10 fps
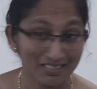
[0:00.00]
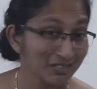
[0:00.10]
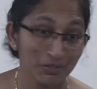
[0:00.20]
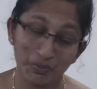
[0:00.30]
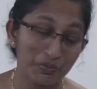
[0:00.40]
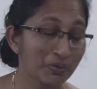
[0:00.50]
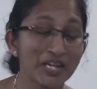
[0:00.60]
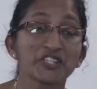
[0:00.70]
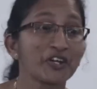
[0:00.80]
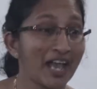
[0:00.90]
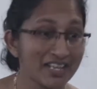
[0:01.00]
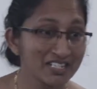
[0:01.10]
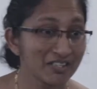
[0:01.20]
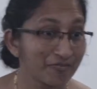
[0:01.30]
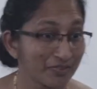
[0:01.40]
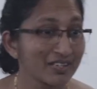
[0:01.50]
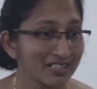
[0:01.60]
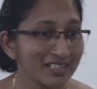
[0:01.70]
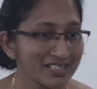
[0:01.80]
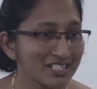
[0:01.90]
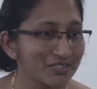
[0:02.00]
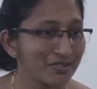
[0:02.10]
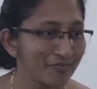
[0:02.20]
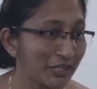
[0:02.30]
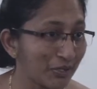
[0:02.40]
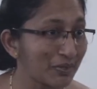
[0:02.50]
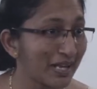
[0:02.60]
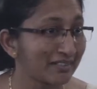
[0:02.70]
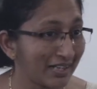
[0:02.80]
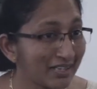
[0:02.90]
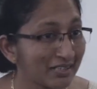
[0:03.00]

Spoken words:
Do you raise your hands if it's with you like that?